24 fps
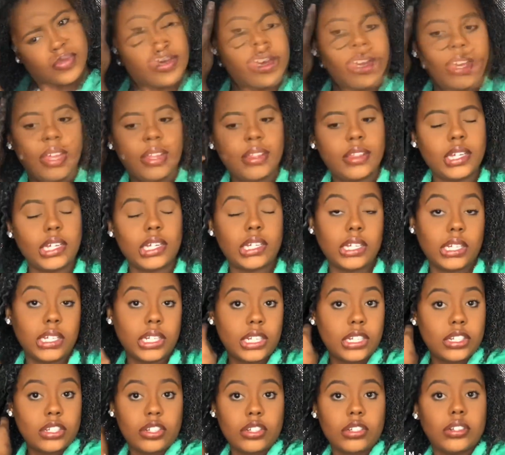And the
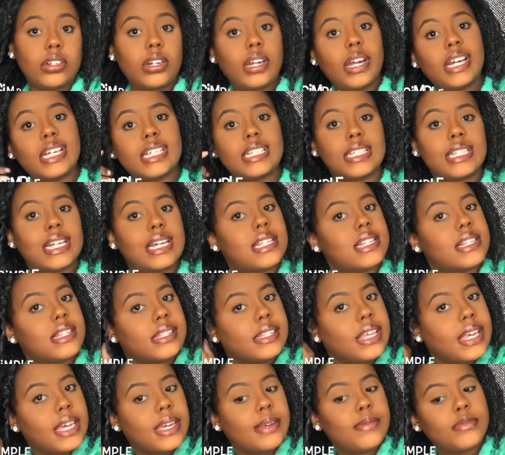conditioner has that
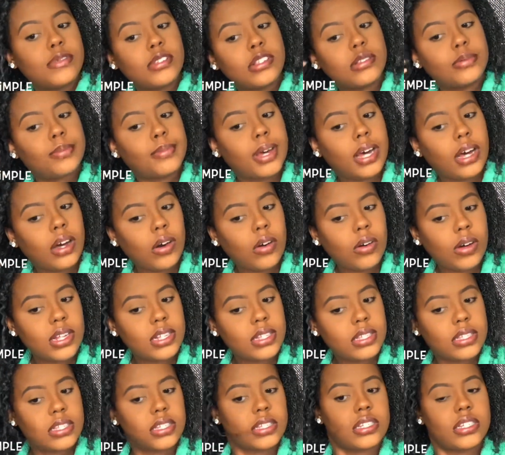same smell as
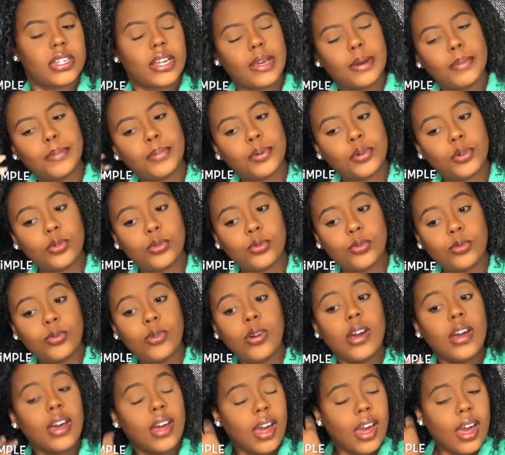the shampoo.
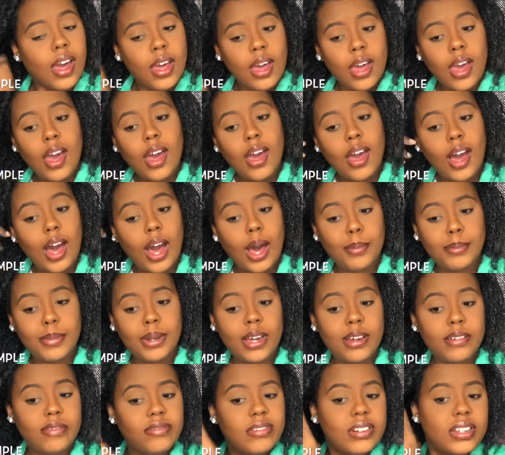I'm
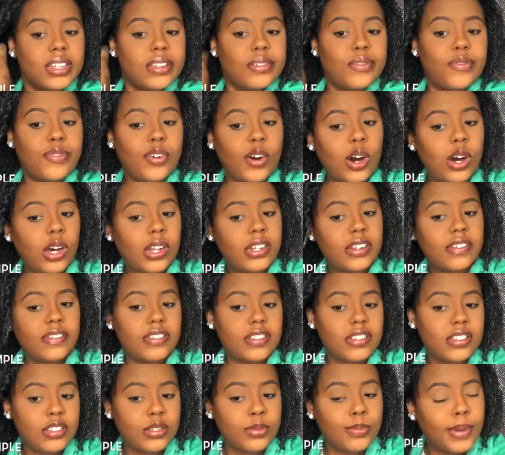not really fond of
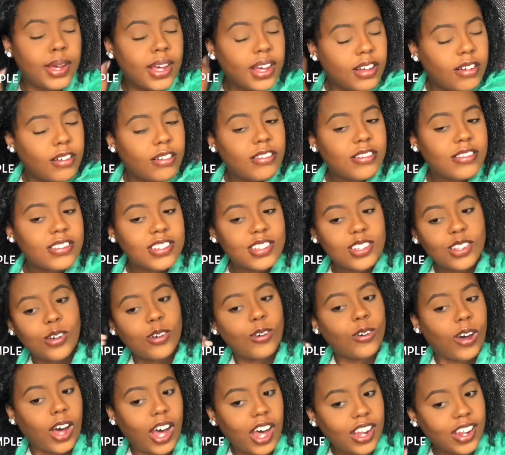smell, so
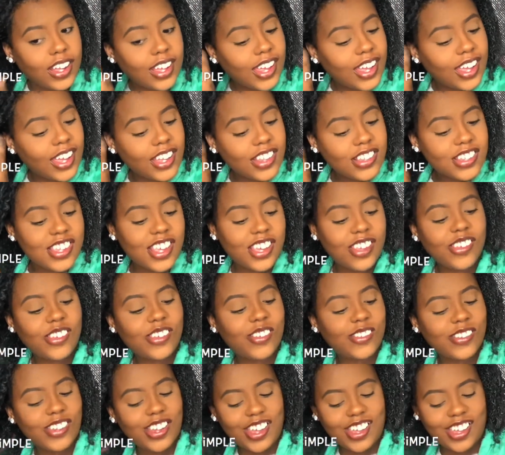I can't tell you
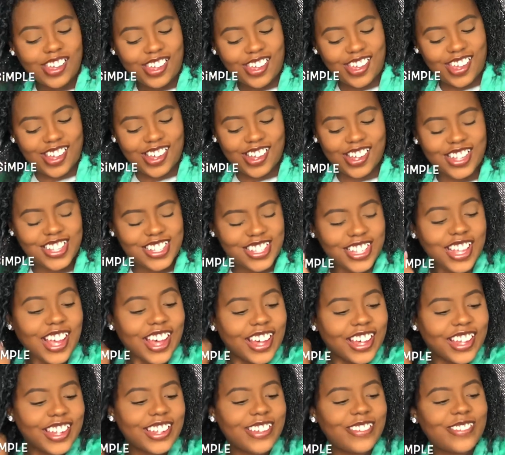like
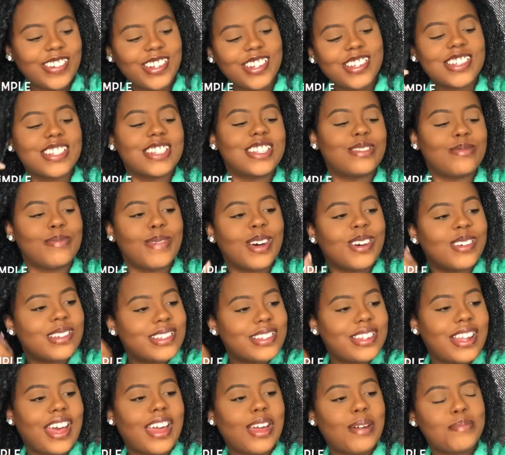exactly what it smells
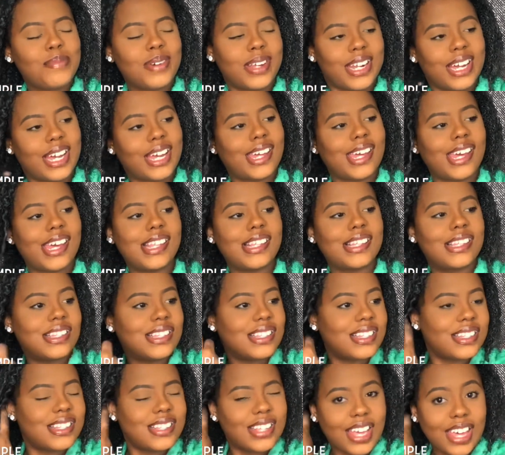like, but I can
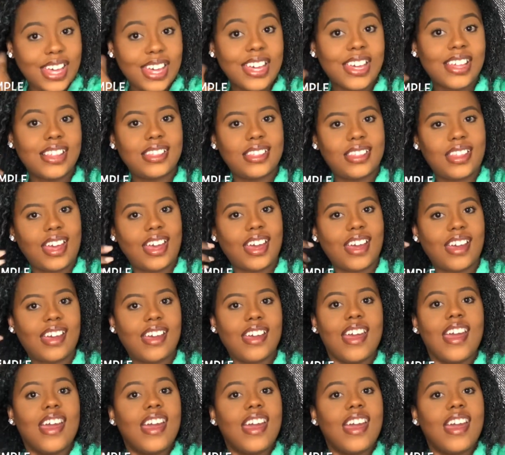say that